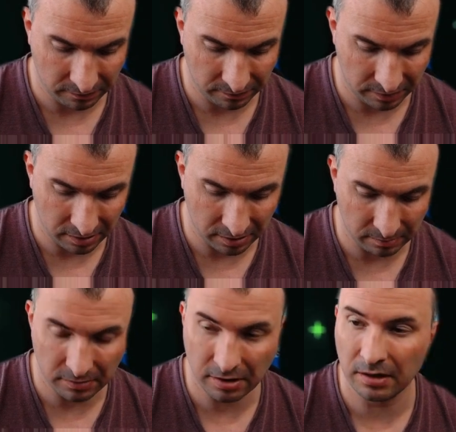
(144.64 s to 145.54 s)

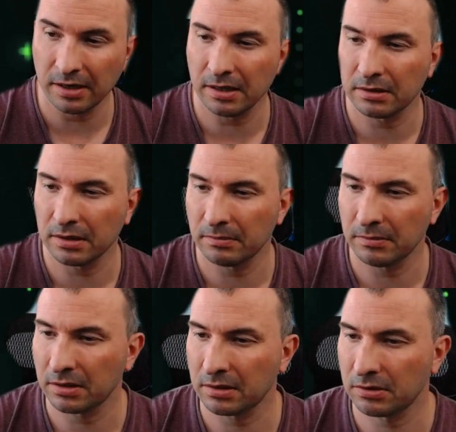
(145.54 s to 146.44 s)
NVMLS
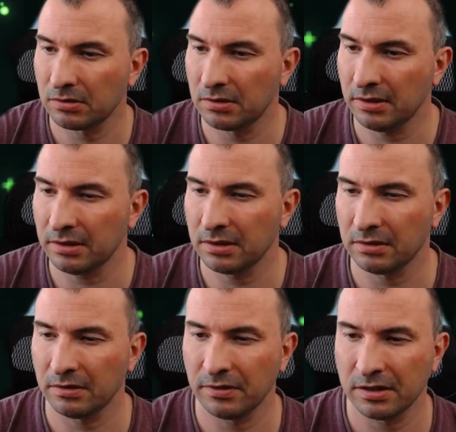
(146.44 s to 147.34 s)
and at
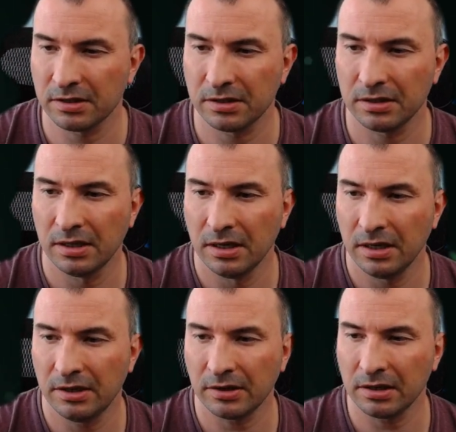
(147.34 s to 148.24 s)
the version.
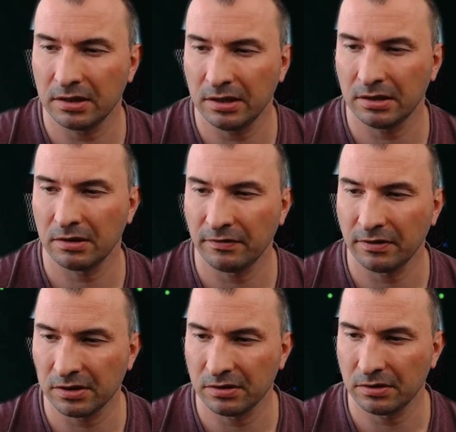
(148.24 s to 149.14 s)
And you can see it's a
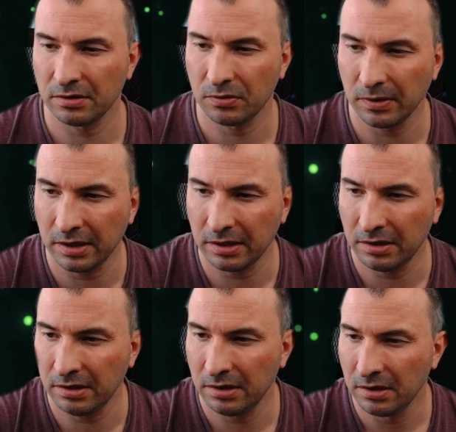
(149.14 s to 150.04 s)
version
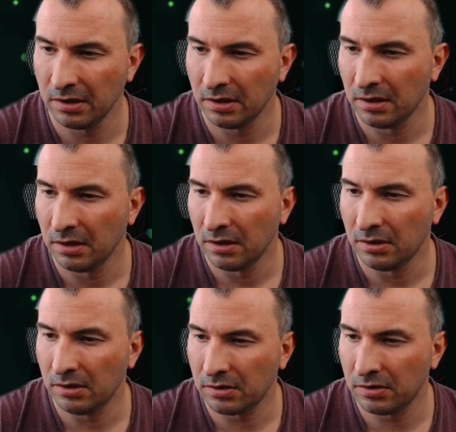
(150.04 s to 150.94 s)
20.2
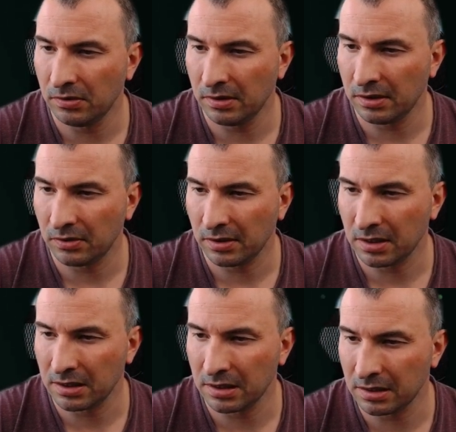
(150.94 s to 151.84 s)
and there's
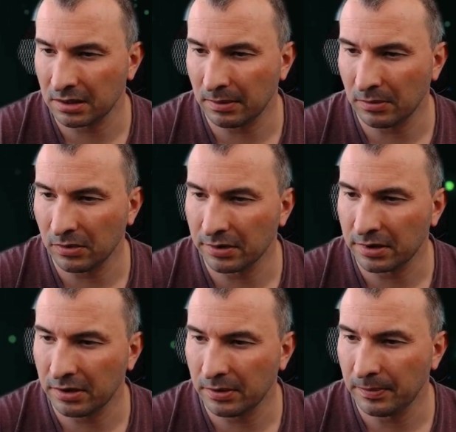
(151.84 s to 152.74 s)
a system
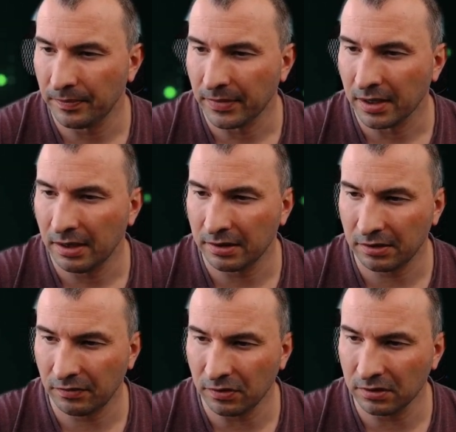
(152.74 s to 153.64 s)
also. And the
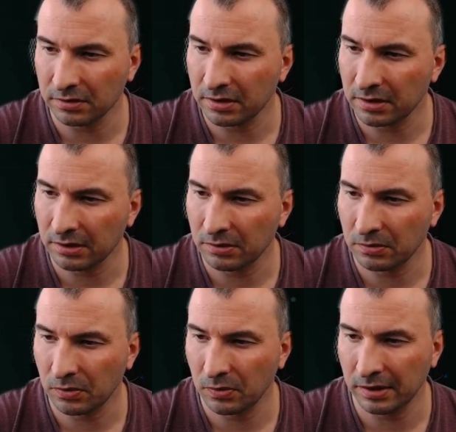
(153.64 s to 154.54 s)
default is set
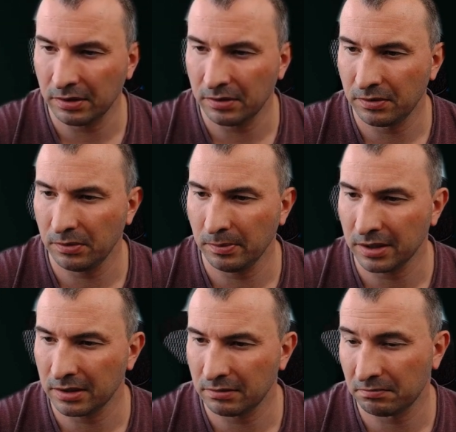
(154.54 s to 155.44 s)
to 20.2
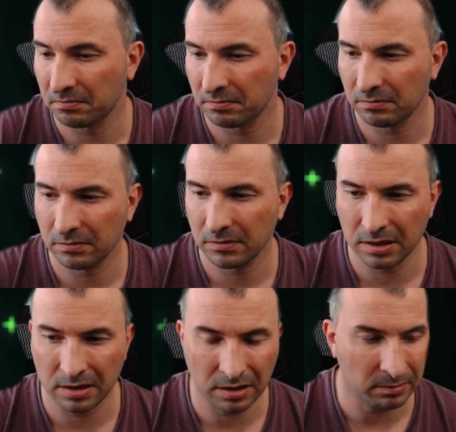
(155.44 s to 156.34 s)
but the
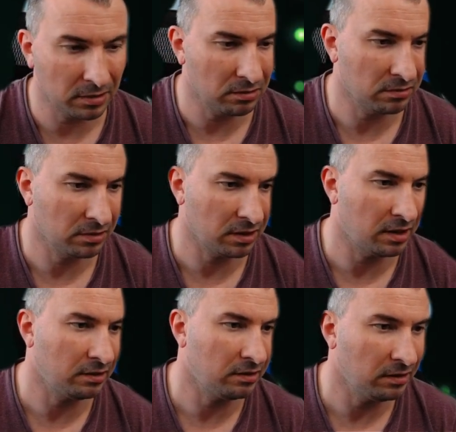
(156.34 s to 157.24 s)
system is using
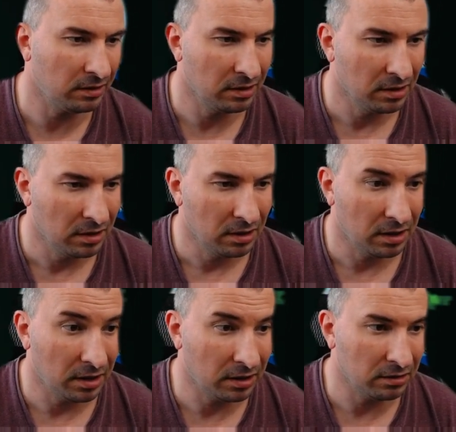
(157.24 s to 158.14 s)
80.
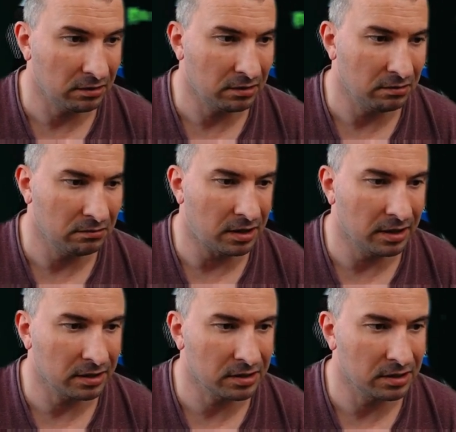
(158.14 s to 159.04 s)
I don't know why
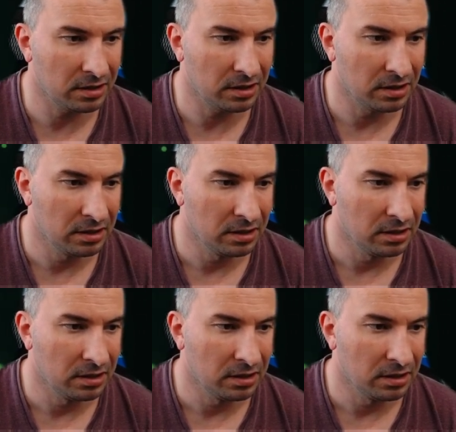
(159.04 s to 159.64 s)
actually.